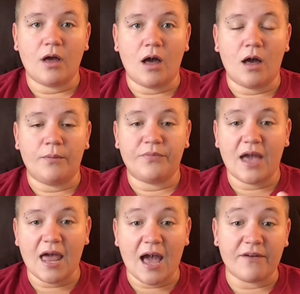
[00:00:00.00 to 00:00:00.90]

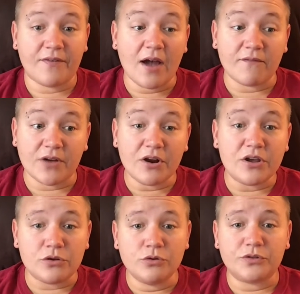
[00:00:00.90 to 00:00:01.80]
that I found
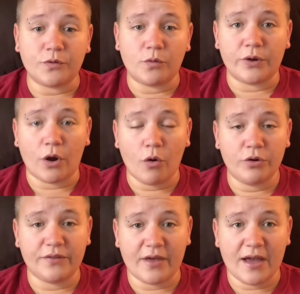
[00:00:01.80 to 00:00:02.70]
very useful when
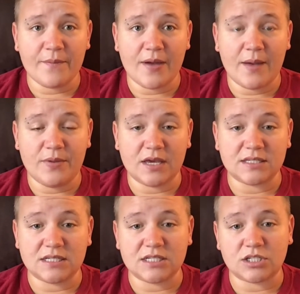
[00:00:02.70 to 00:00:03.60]
holding the iPad
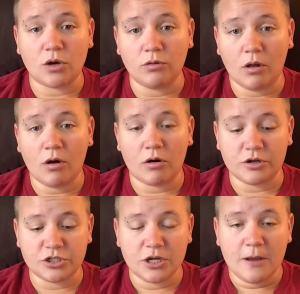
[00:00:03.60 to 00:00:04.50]
because it is so
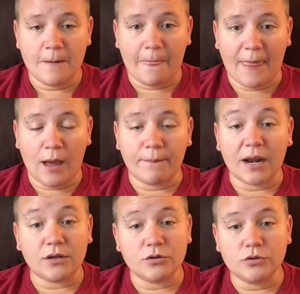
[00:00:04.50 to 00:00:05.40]
large. But
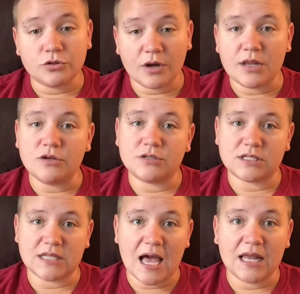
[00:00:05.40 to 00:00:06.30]
I do try to use a
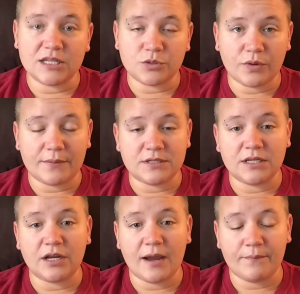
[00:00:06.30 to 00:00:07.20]
stylus when I'm
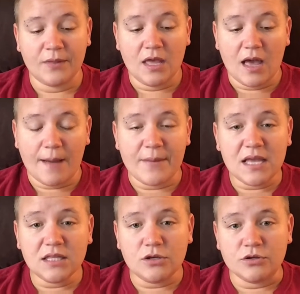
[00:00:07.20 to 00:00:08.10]
sitting here. I'm
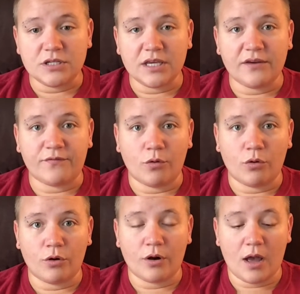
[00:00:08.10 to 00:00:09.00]
mainly using it
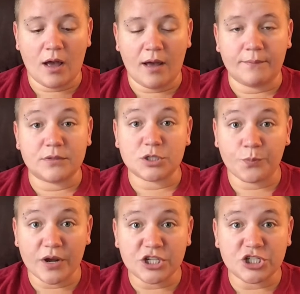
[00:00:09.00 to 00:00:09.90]
for
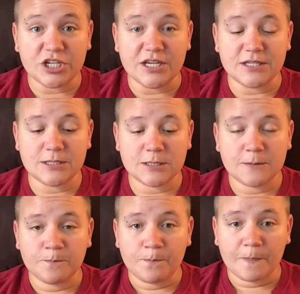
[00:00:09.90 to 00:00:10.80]
spreadsheets,
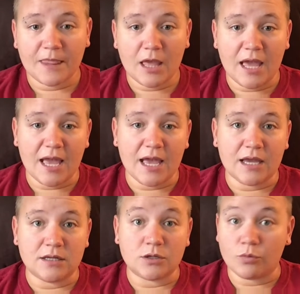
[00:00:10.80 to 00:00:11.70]

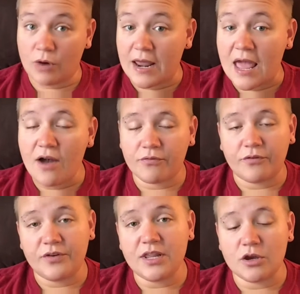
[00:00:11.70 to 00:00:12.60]
and right now for
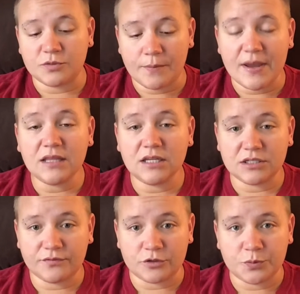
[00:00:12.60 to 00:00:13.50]
videos, but mainly
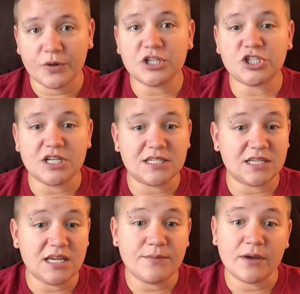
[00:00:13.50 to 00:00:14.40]
it's for spreadsheets,
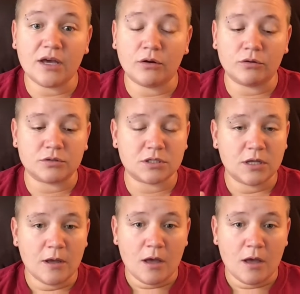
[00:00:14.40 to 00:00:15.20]
emails,